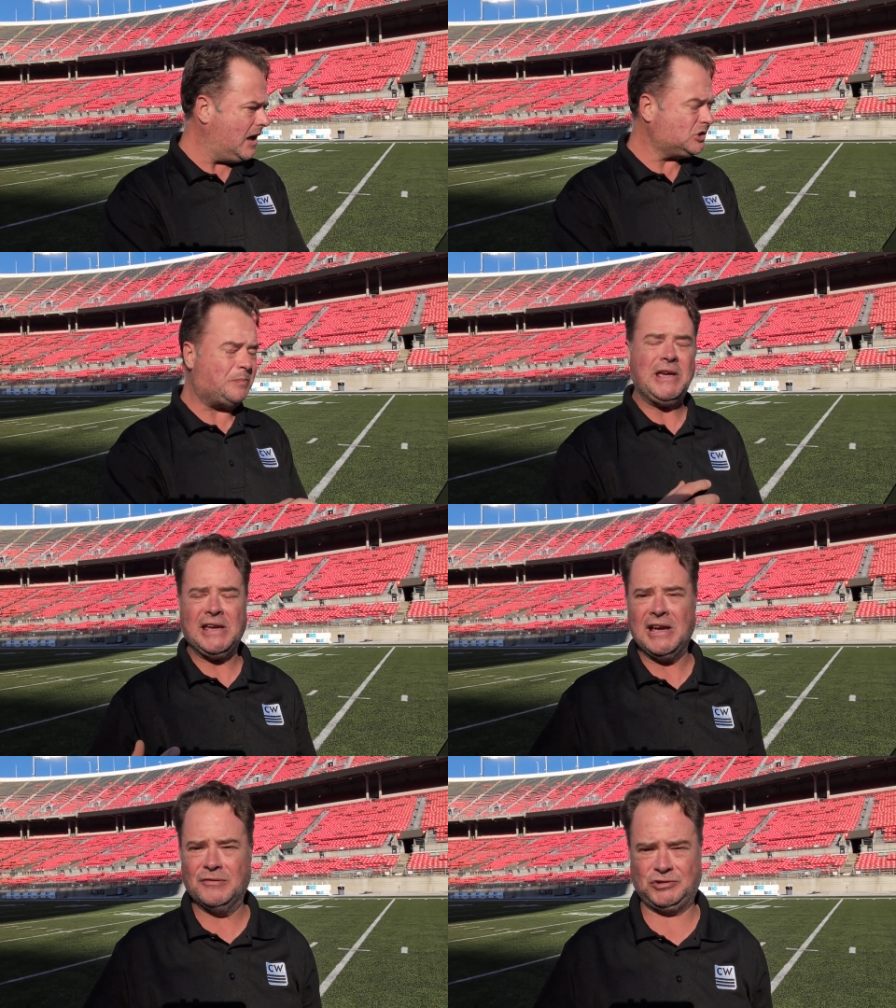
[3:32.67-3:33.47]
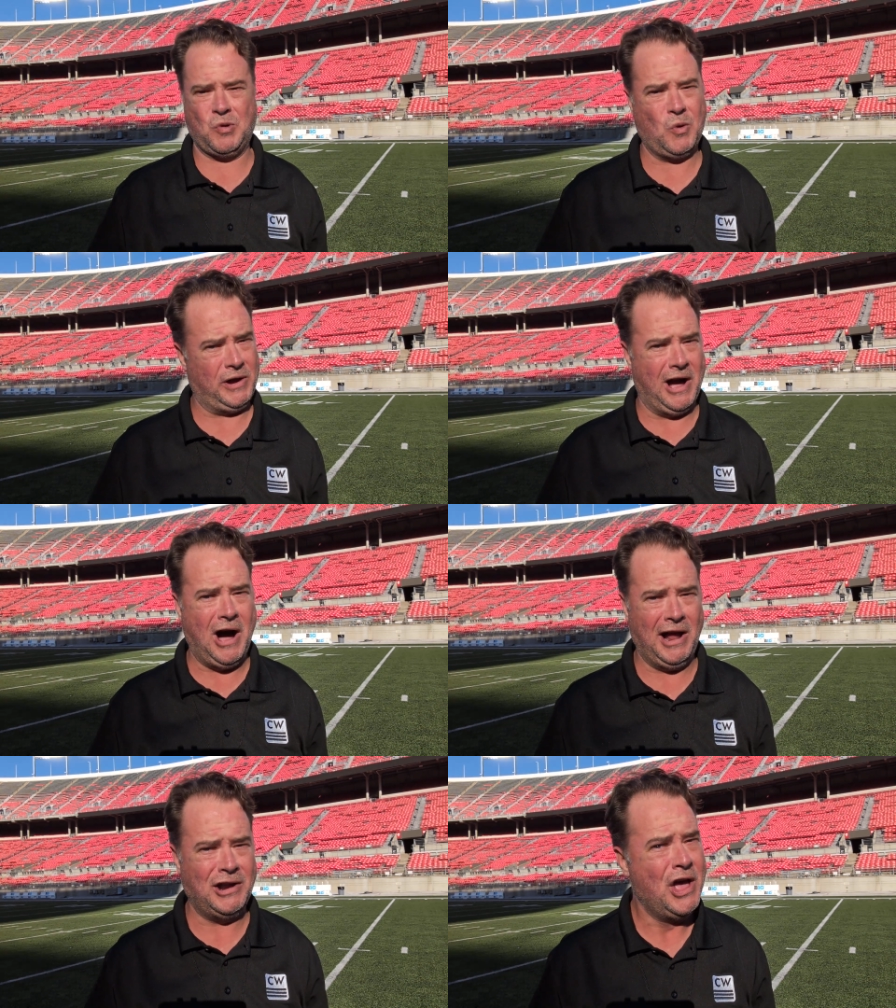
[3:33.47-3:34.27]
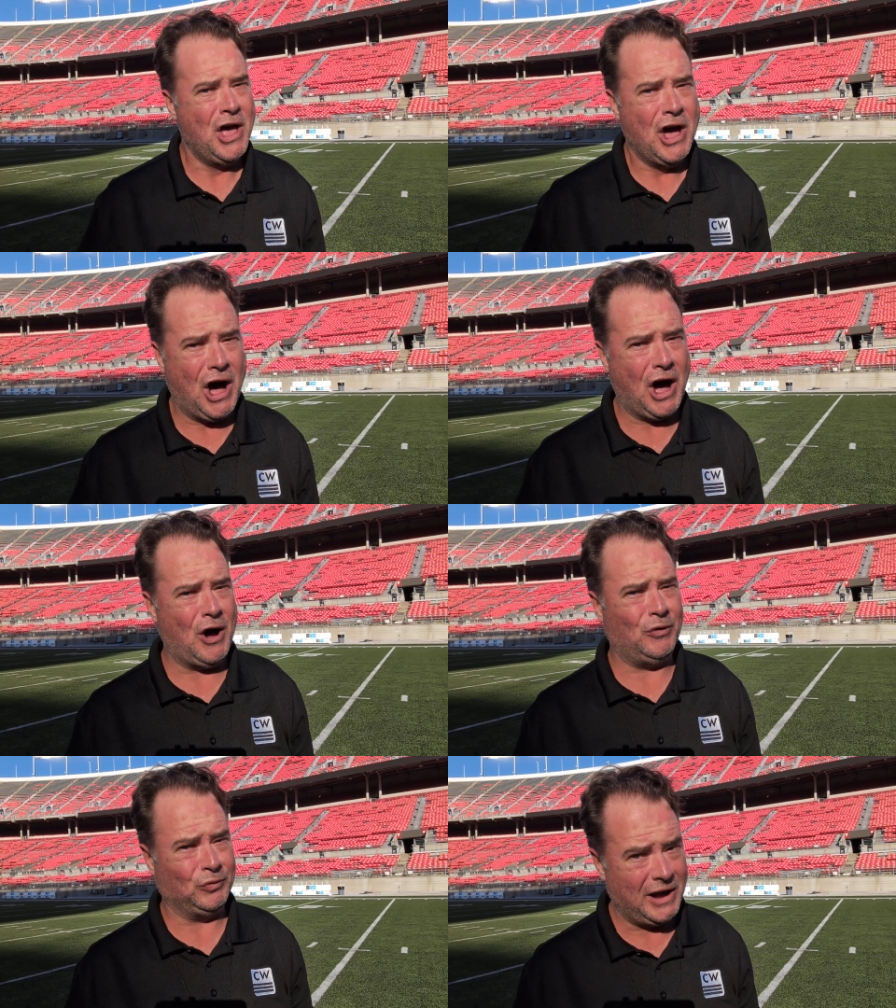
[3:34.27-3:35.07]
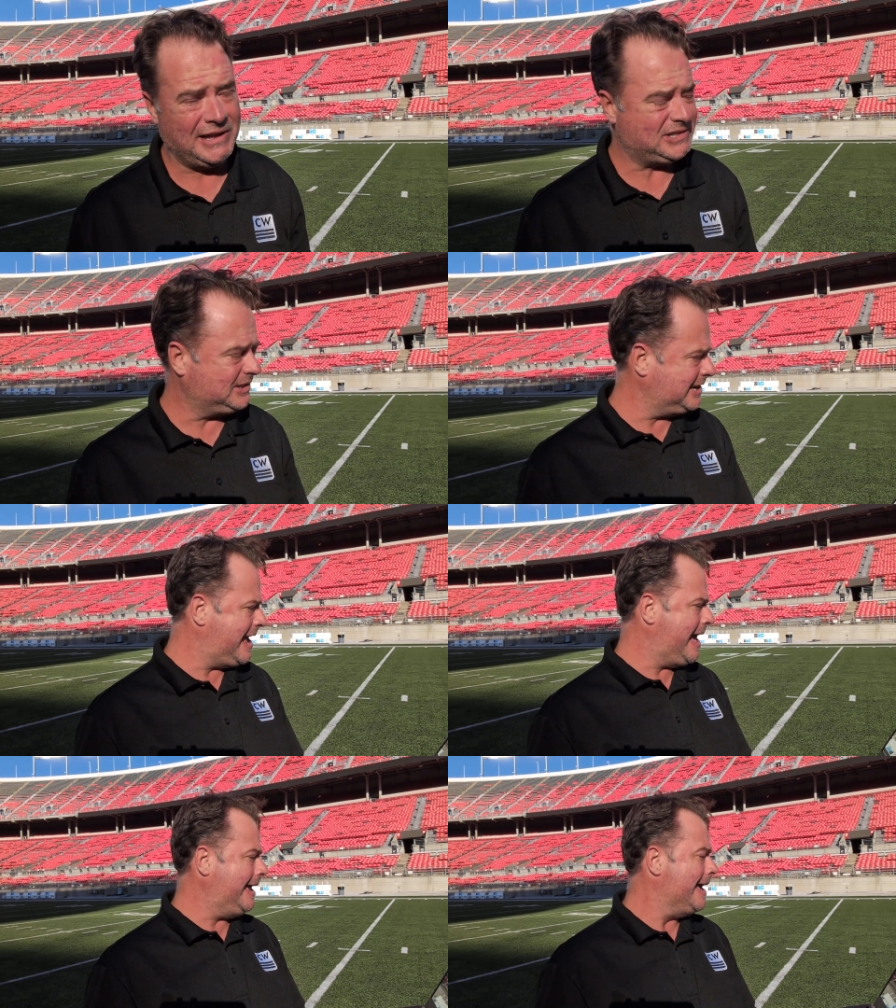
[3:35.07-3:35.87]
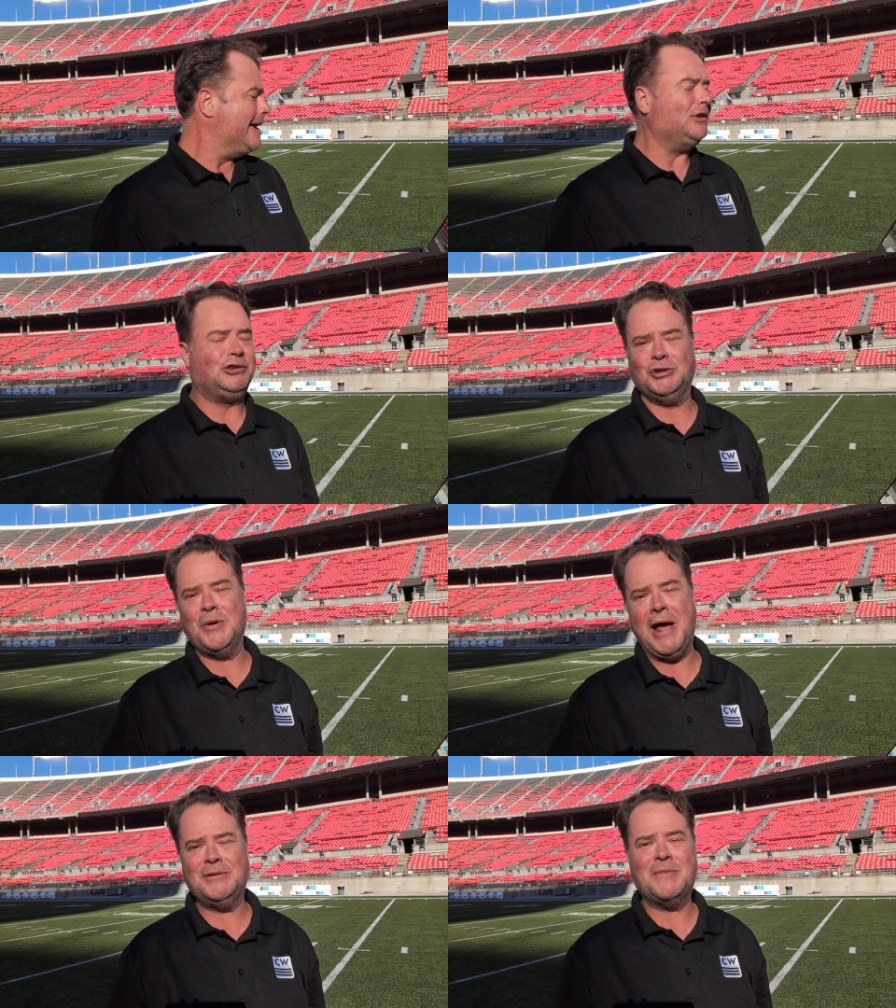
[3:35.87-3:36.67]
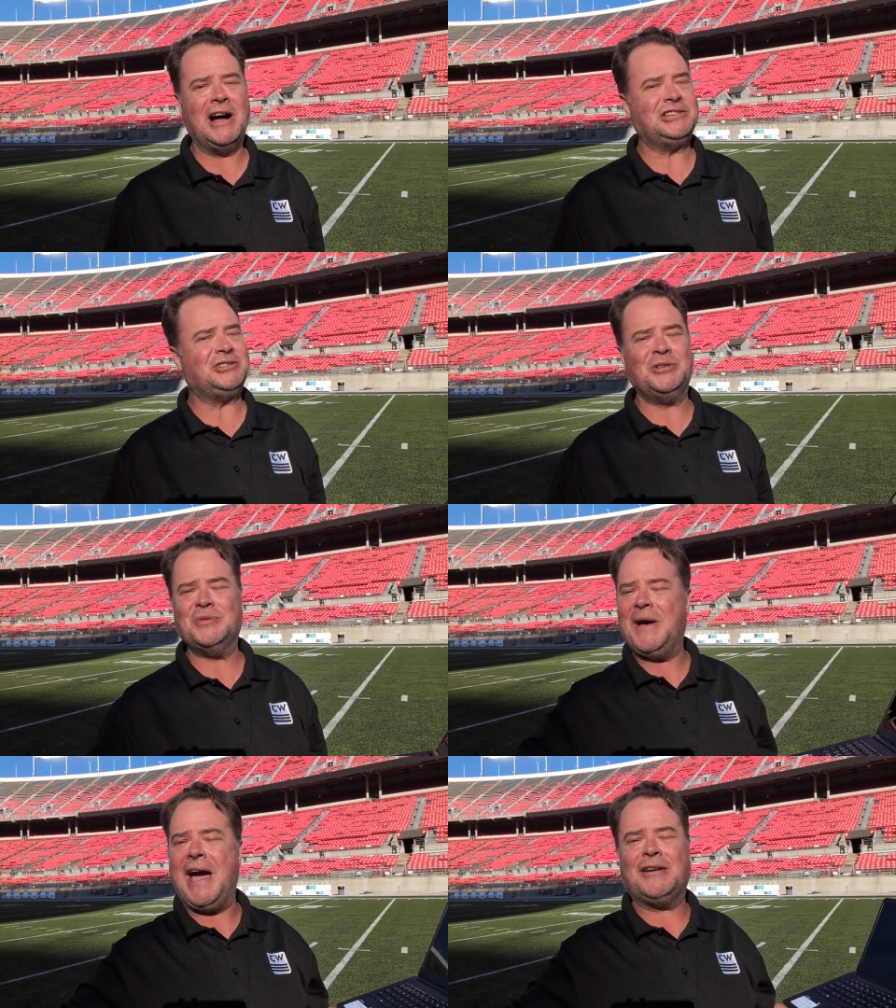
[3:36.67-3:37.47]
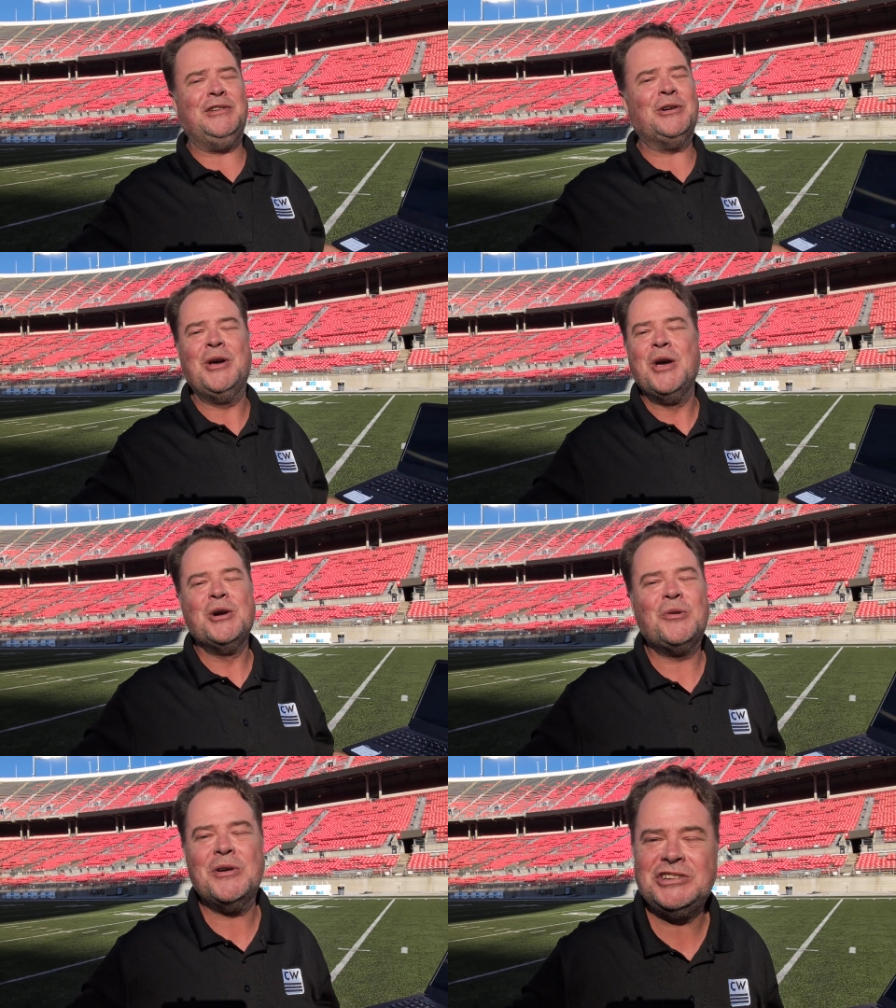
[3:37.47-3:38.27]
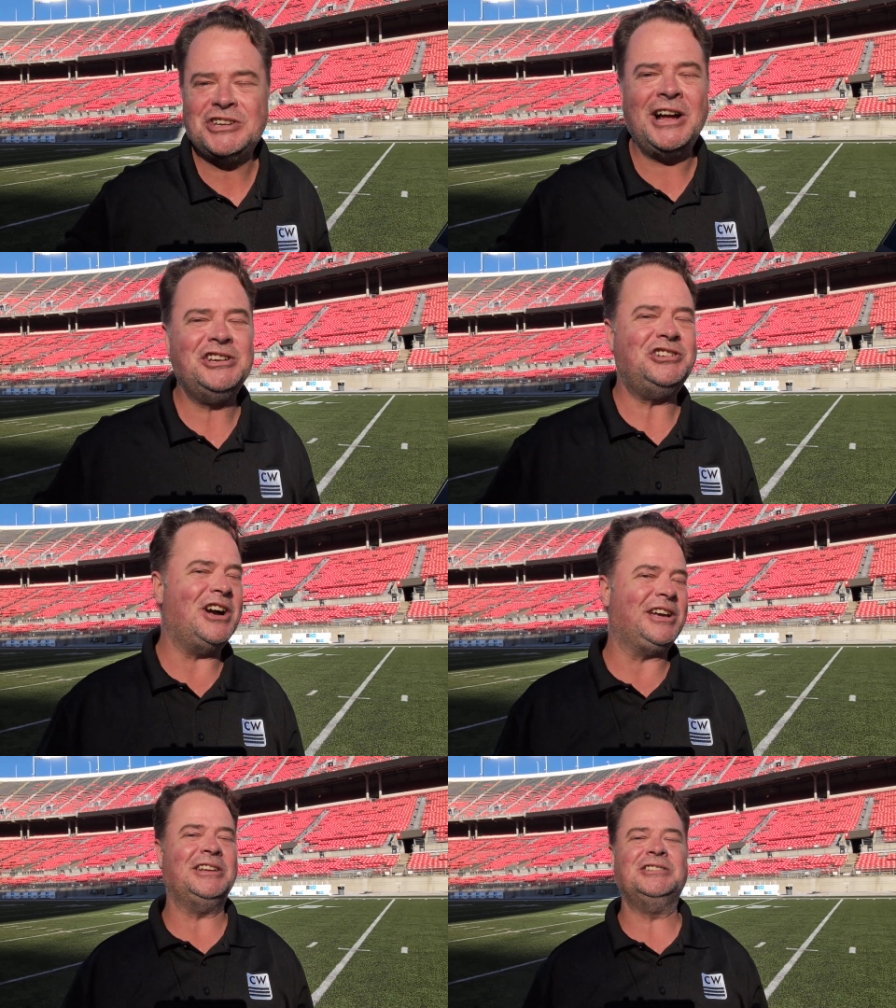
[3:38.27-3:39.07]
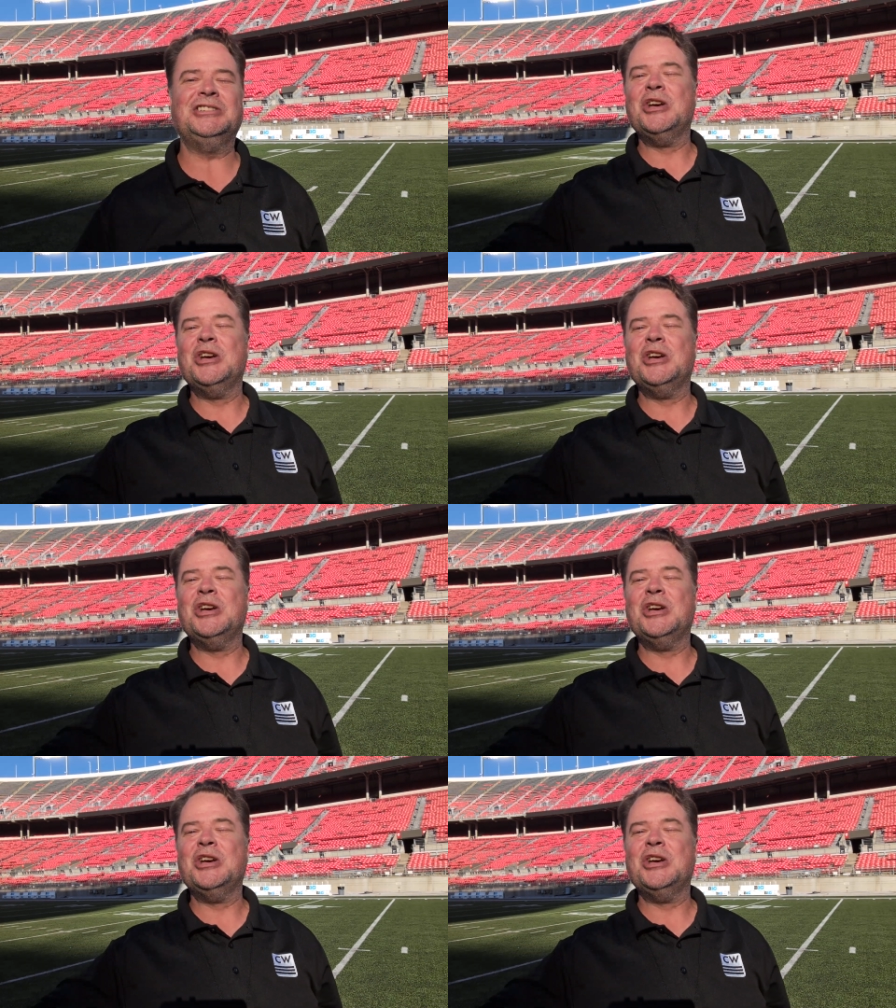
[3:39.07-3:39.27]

Speaking of scoring on runs today, the two-headed monster in the backfield, Quinshon Judkins,